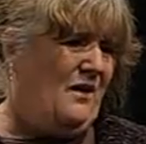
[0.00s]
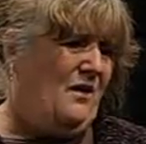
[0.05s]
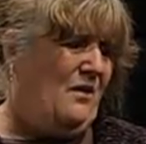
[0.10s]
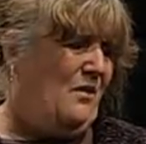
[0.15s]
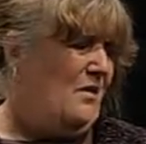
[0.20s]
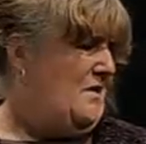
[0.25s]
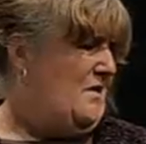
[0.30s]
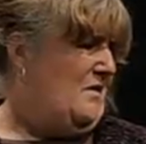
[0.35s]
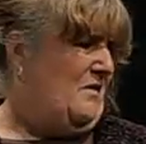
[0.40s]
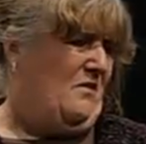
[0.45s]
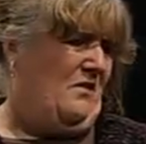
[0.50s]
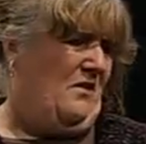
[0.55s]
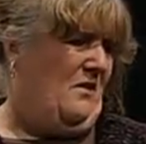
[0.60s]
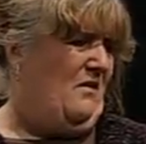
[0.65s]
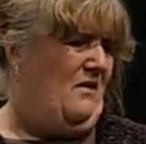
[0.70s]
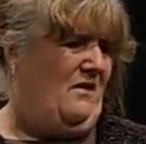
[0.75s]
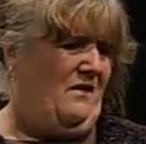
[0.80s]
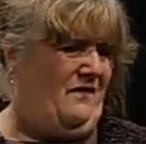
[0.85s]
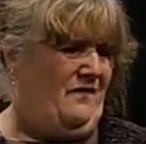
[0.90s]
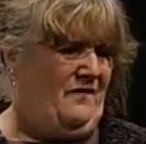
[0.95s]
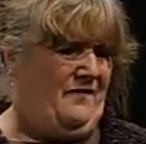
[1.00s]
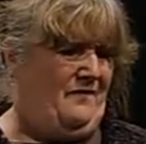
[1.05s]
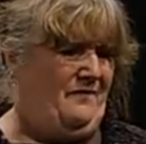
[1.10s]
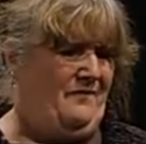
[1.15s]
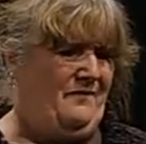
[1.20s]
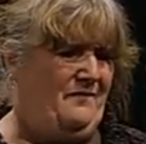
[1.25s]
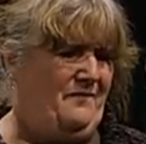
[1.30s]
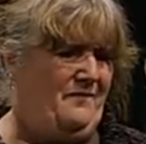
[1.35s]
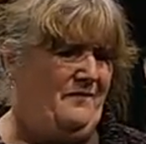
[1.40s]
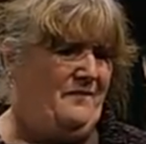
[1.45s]
Oh, I don't know,
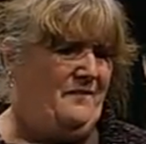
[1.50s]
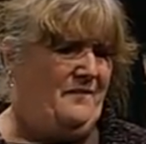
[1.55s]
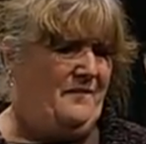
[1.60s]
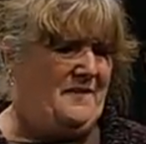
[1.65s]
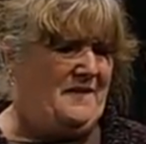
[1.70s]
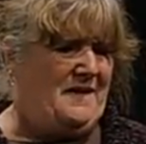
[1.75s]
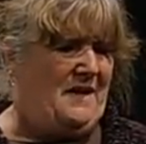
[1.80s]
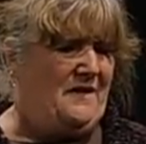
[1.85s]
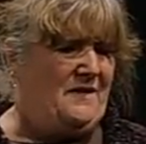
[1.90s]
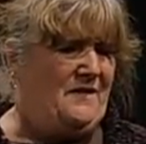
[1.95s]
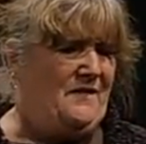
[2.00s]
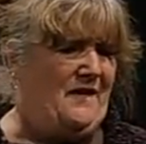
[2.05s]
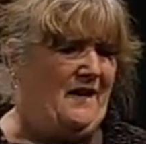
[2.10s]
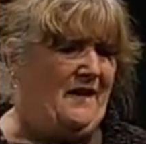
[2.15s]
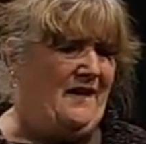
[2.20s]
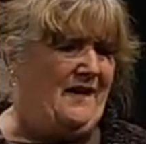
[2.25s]
love. It's out of our